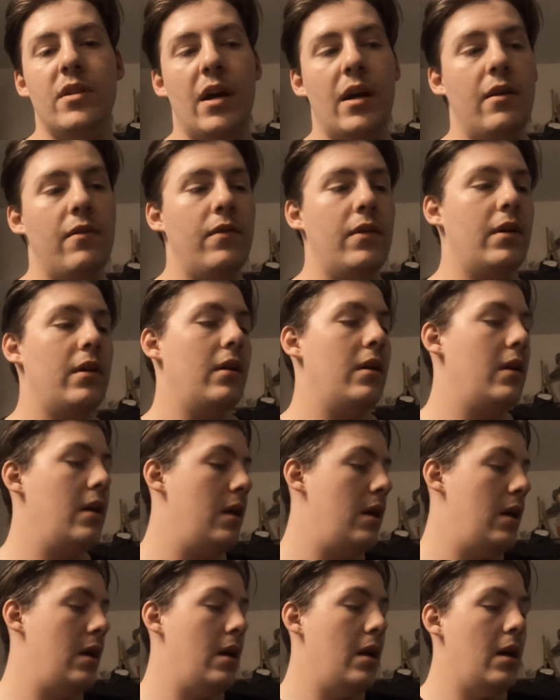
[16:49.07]
the side of it.
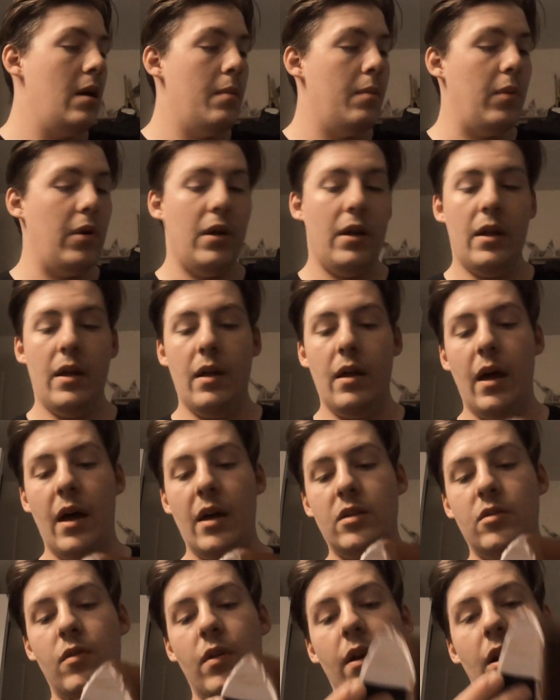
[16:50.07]
But
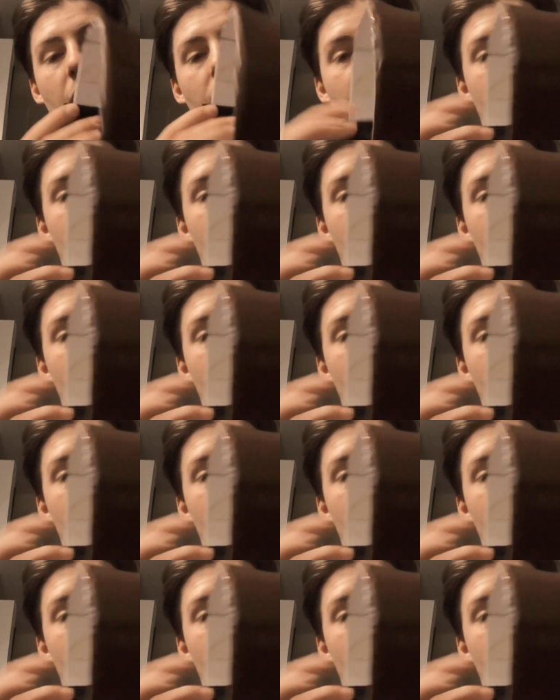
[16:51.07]
as of right